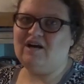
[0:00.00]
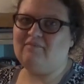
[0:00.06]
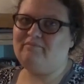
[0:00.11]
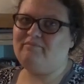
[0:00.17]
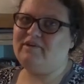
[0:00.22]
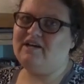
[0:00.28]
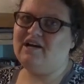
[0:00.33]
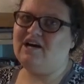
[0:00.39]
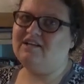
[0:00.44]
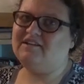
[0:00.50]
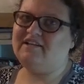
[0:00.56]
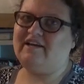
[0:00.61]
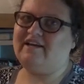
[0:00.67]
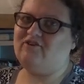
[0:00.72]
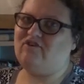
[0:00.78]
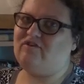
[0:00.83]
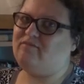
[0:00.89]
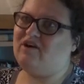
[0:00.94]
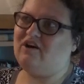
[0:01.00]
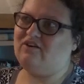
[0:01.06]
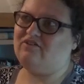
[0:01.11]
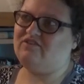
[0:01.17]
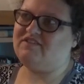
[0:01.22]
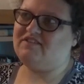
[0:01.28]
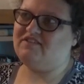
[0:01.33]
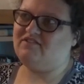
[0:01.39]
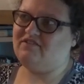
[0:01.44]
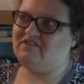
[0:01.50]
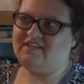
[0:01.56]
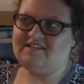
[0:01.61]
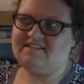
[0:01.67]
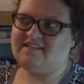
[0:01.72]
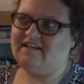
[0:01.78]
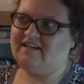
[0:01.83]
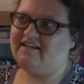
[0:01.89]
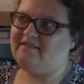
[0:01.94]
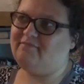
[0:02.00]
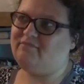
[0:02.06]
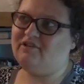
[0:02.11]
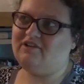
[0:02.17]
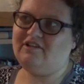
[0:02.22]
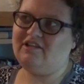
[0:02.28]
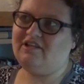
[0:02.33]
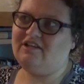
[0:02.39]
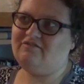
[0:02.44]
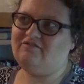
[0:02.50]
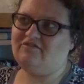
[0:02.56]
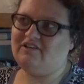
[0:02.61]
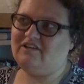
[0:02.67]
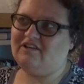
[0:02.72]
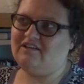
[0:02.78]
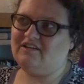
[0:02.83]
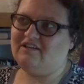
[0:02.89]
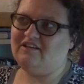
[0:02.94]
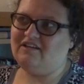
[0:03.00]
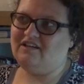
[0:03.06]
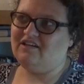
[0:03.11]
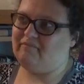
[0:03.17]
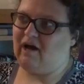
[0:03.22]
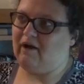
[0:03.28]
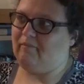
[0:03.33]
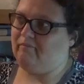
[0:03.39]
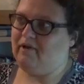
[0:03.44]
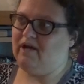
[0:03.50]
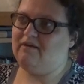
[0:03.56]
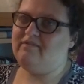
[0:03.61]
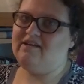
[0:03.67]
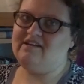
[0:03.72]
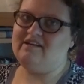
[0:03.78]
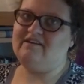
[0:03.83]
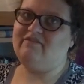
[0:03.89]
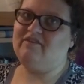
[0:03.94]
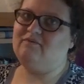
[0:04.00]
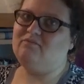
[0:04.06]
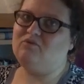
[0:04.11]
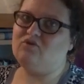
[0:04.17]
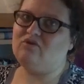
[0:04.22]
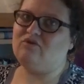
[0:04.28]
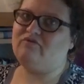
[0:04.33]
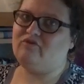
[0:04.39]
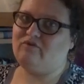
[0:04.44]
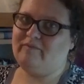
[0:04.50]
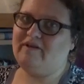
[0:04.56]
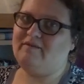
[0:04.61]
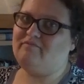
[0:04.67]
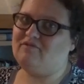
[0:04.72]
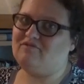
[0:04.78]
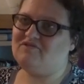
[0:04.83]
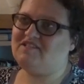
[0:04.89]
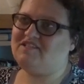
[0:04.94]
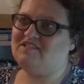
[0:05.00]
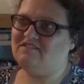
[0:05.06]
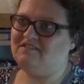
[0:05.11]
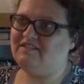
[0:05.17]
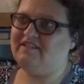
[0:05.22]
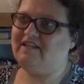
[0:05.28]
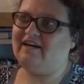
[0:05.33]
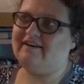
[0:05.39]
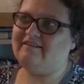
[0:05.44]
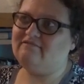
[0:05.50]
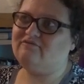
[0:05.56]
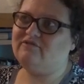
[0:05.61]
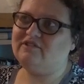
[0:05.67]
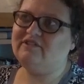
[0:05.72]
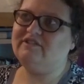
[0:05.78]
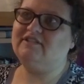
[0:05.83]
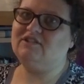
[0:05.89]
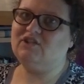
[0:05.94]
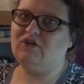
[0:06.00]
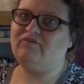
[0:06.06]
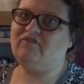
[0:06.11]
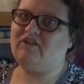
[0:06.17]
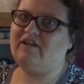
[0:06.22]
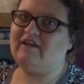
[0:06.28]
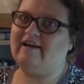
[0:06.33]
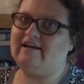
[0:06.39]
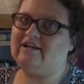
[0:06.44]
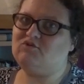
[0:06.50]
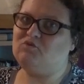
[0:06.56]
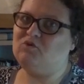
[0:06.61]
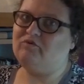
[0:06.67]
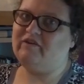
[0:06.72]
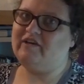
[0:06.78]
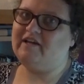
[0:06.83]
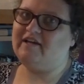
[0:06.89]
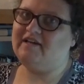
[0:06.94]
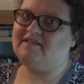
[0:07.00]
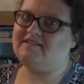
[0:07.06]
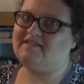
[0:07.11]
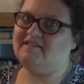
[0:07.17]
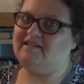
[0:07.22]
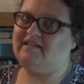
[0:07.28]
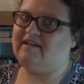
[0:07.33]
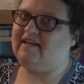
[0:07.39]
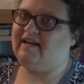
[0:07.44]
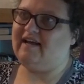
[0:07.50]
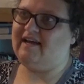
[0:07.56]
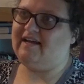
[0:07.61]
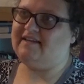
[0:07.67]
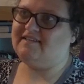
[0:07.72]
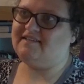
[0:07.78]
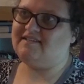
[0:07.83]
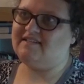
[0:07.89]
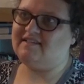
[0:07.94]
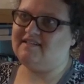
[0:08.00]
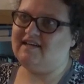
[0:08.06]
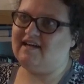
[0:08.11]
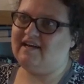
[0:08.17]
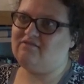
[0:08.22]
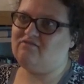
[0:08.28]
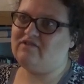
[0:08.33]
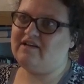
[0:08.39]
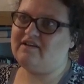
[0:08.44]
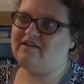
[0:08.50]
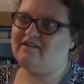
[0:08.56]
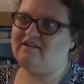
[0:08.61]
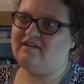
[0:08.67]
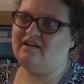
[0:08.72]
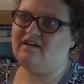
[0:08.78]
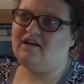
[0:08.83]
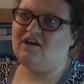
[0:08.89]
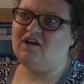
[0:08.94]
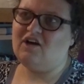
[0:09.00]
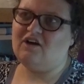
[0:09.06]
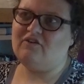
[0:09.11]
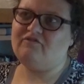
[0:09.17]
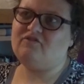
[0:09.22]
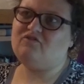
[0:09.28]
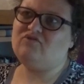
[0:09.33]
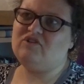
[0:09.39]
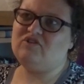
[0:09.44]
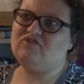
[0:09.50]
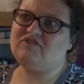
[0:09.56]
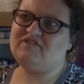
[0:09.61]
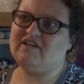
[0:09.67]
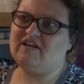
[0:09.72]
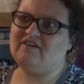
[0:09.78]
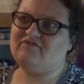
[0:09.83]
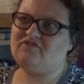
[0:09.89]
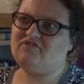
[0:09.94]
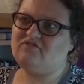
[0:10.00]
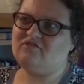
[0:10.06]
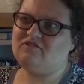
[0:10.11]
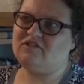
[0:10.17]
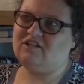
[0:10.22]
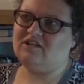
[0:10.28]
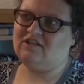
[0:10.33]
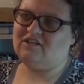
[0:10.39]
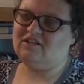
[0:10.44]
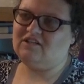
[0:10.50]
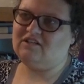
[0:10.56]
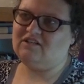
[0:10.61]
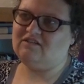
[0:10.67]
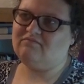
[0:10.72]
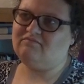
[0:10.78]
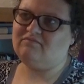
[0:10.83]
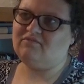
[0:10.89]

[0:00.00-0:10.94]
Beyond the Harry Potter series, I believe uh, maybe even more for me personally, I really loved The Casual Vacancy, and uh, I read it a few years after, uh,